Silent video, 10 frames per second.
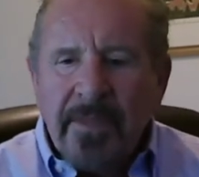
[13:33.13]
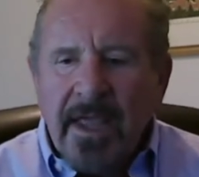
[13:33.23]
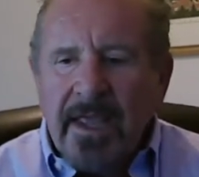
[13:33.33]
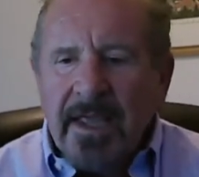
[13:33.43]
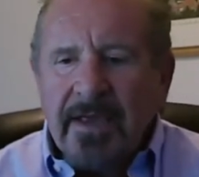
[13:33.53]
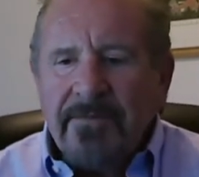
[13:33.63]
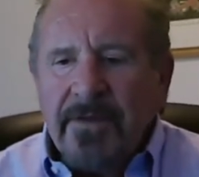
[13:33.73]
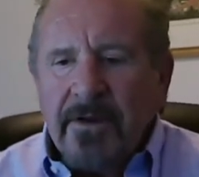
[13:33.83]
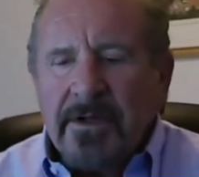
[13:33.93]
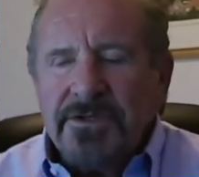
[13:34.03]
If you're
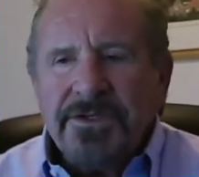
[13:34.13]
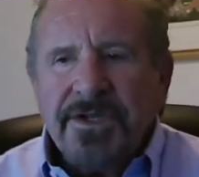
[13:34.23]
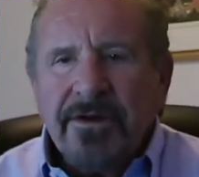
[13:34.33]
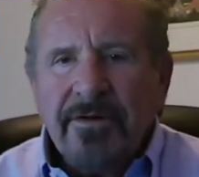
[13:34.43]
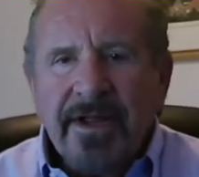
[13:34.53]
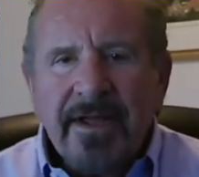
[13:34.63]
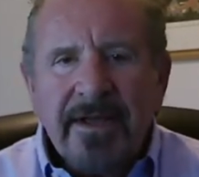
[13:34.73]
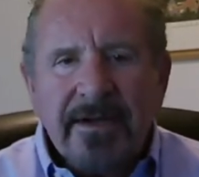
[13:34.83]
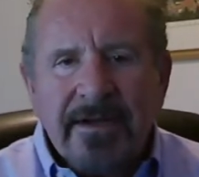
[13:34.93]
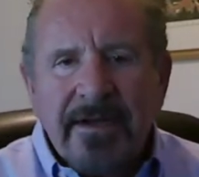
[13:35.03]
considering it,
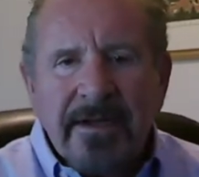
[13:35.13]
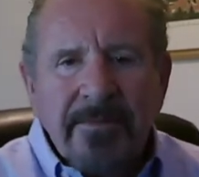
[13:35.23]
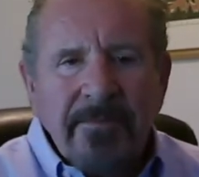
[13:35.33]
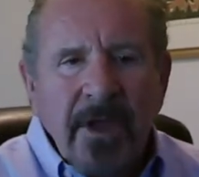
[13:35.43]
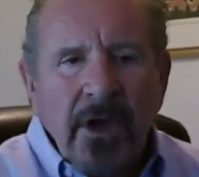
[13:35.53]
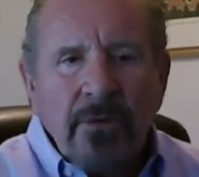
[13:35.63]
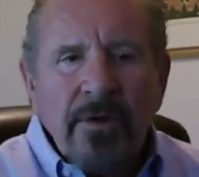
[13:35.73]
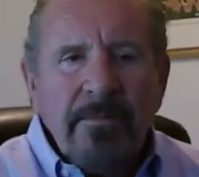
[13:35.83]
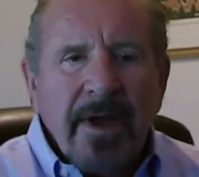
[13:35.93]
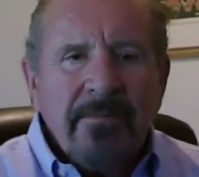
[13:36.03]

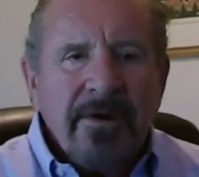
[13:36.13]
remember